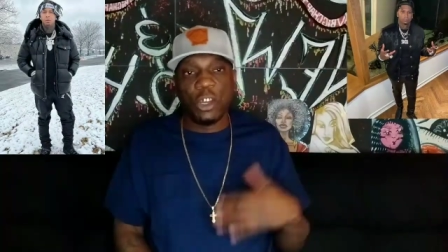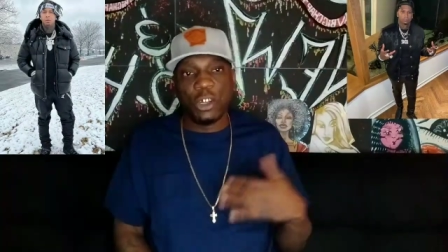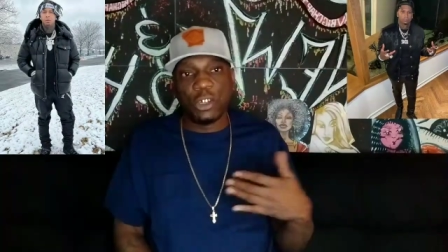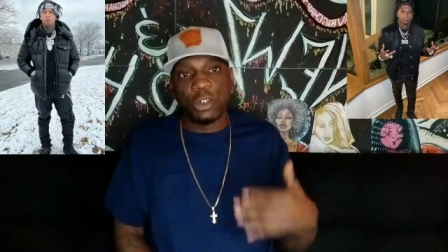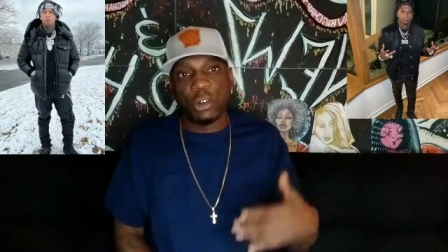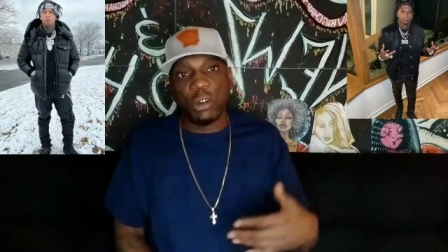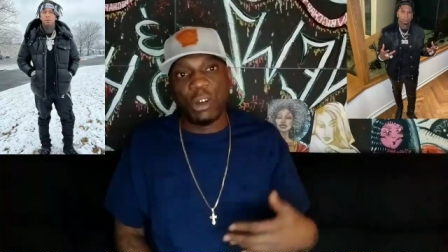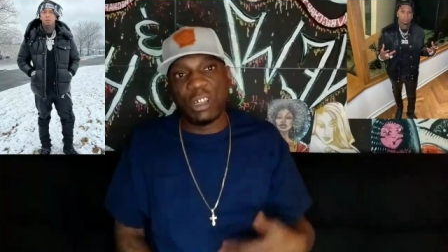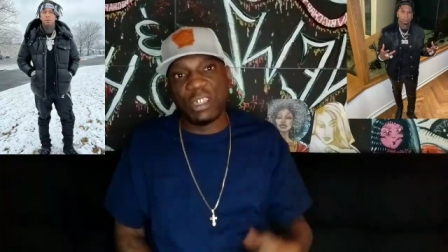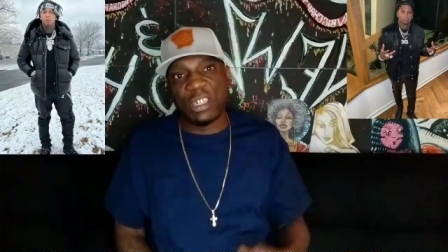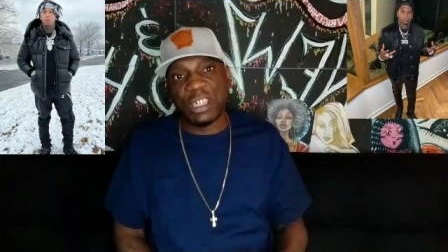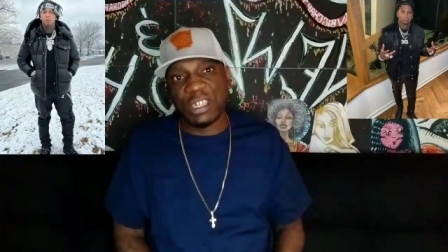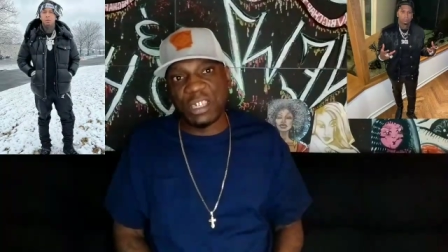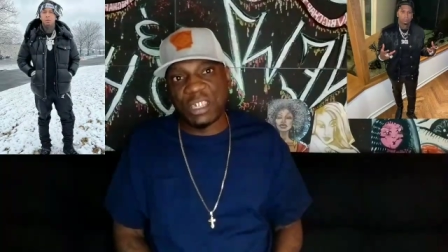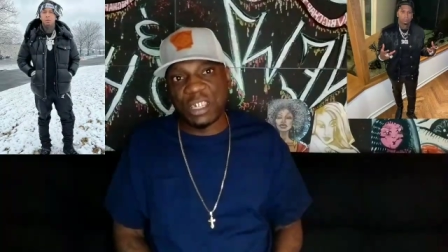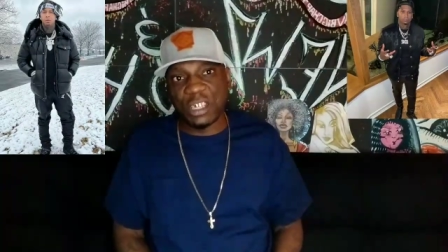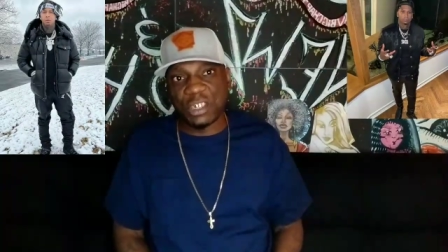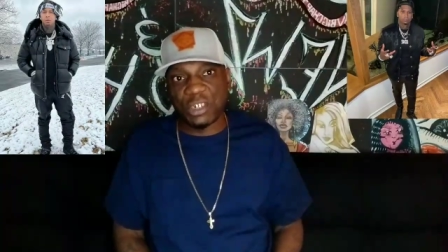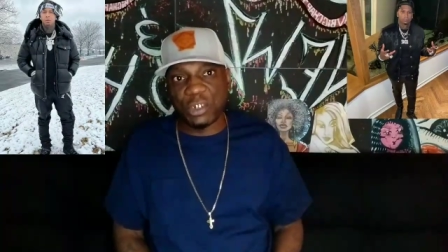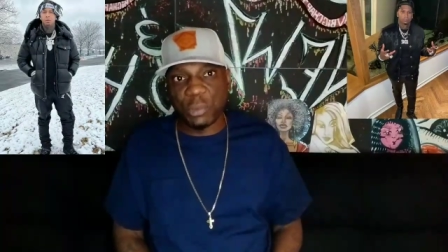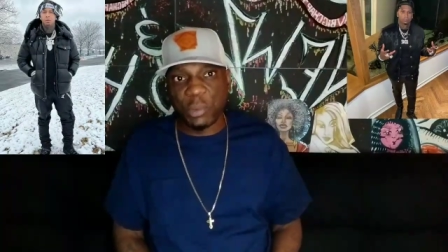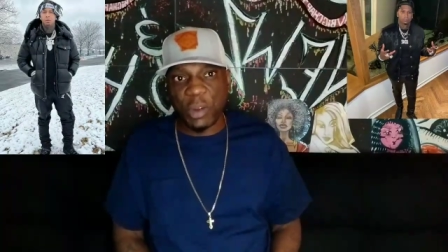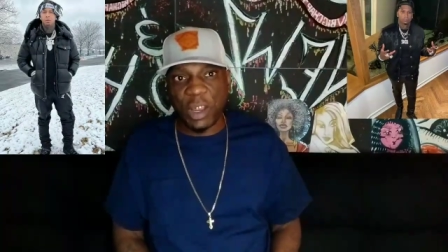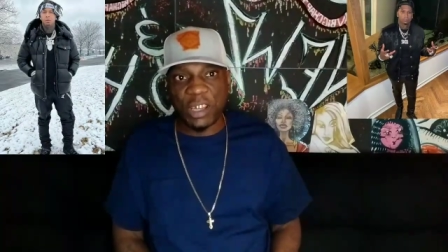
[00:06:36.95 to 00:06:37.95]
toward these
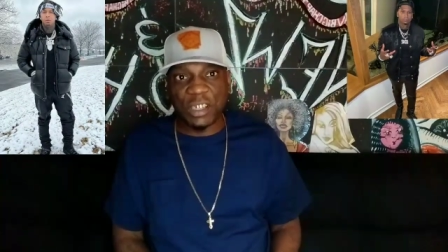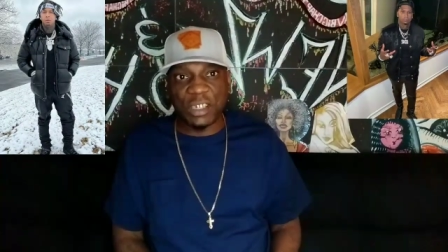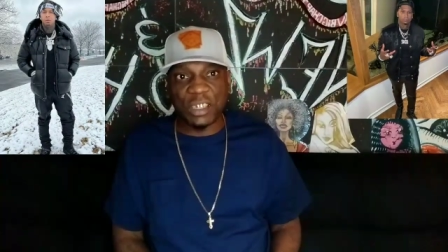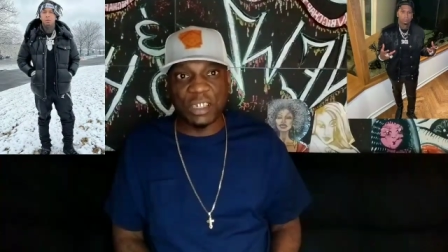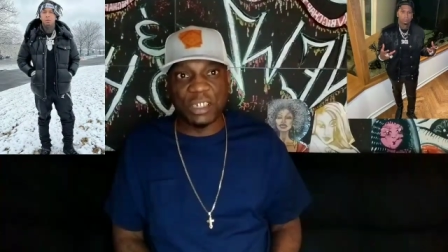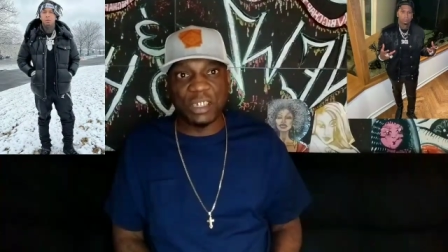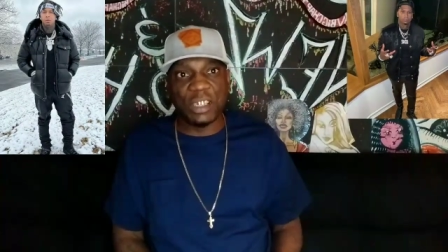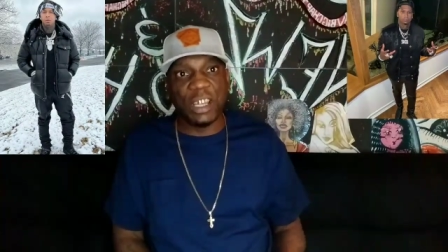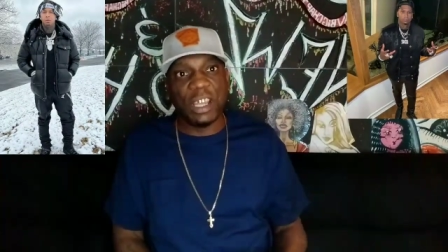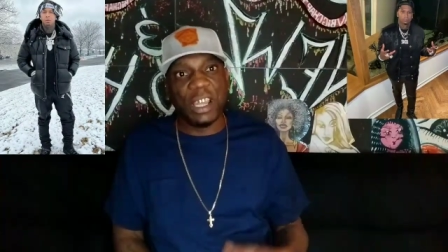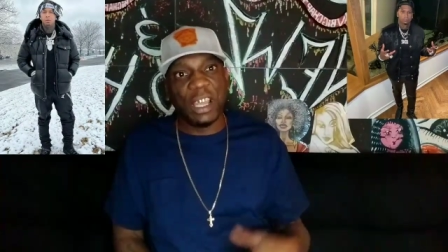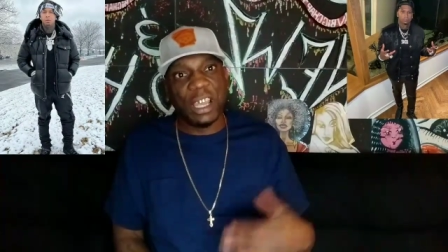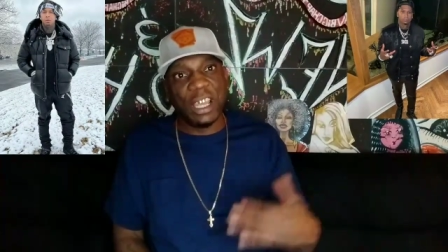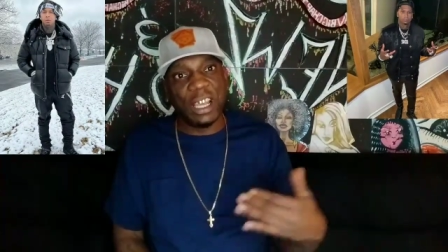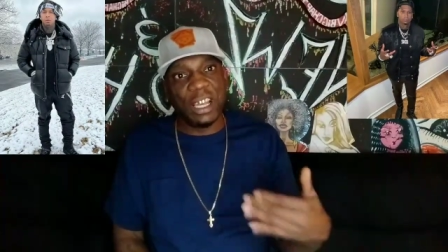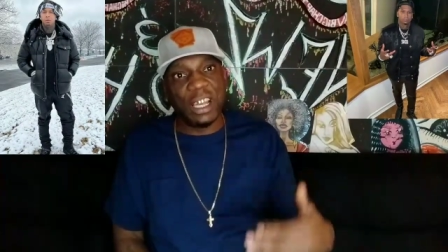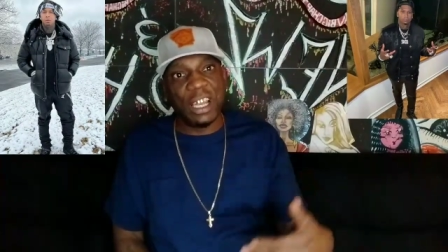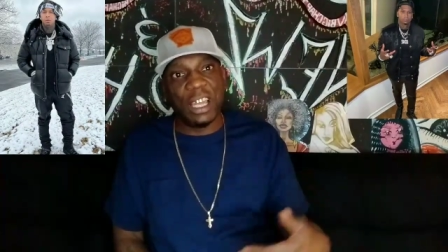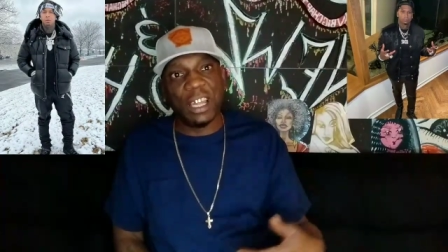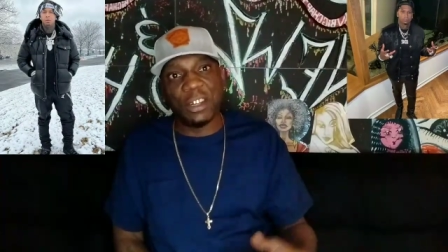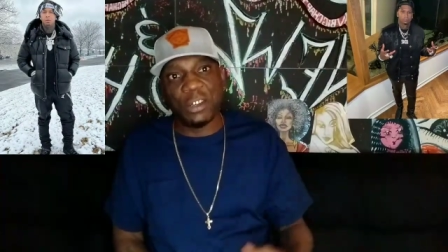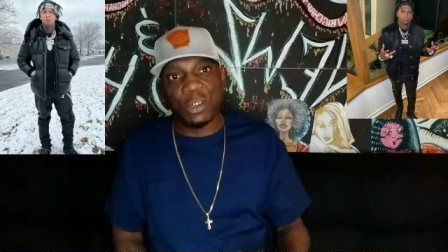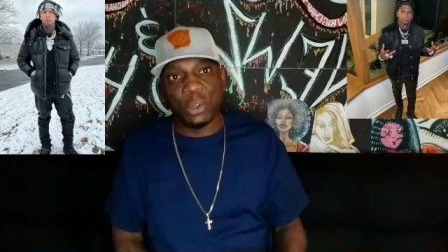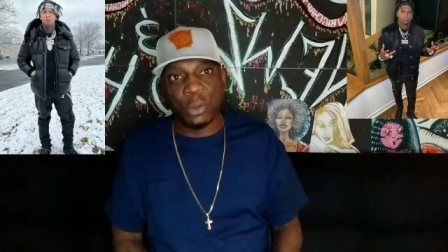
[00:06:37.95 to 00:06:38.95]
situations and
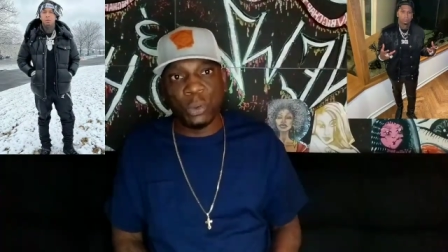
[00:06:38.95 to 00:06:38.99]
letting